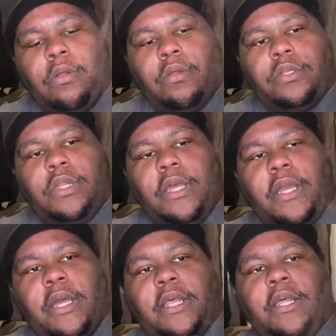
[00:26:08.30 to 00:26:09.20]
So now
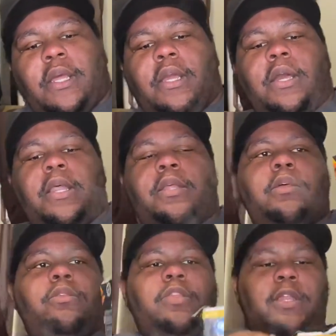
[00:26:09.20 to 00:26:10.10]
I gotta
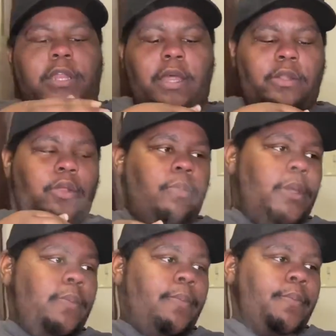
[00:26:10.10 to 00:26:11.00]
thin it out a little bit.